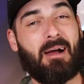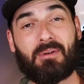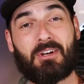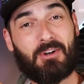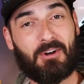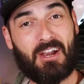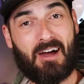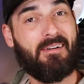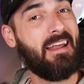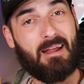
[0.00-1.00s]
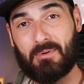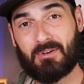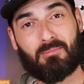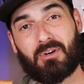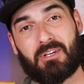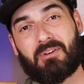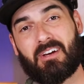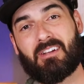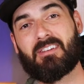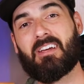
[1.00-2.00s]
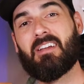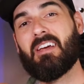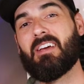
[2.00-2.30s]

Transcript: I'm gonna nerd out and I'm gonna bring you content.